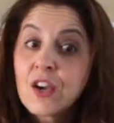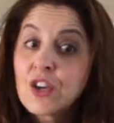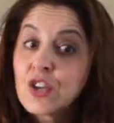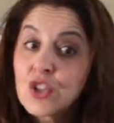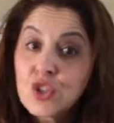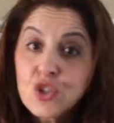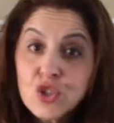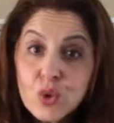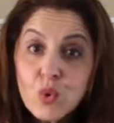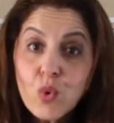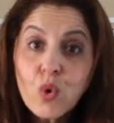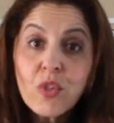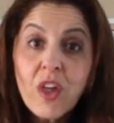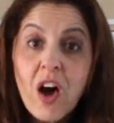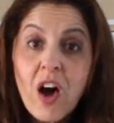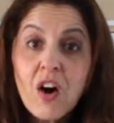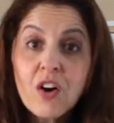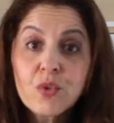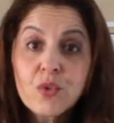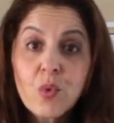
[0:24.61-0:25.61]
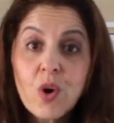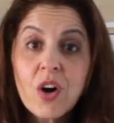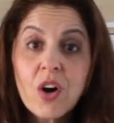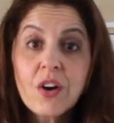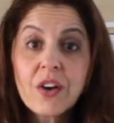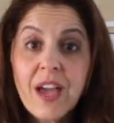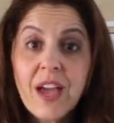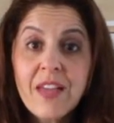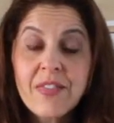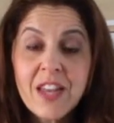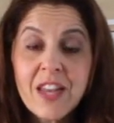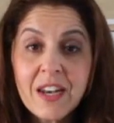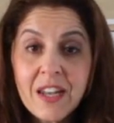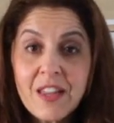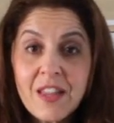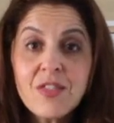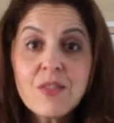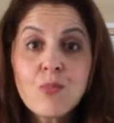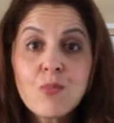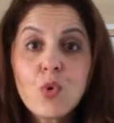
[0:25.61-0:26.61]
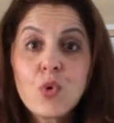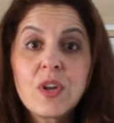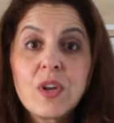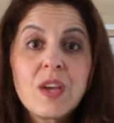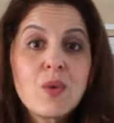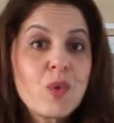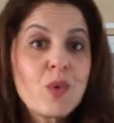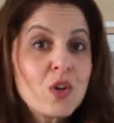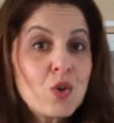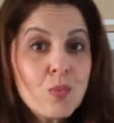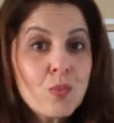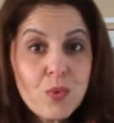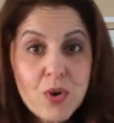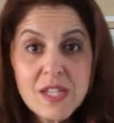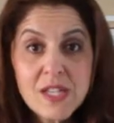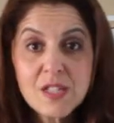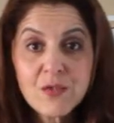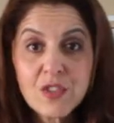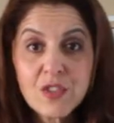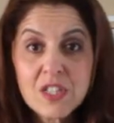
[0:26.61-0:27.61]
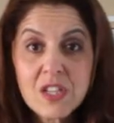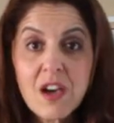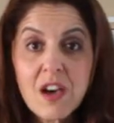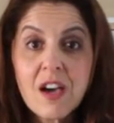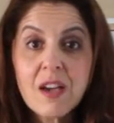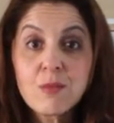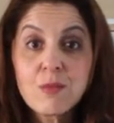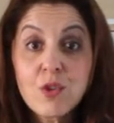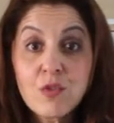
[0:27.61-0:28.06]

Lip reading: You do all the hard work, and then in the morning when you're pressed for time,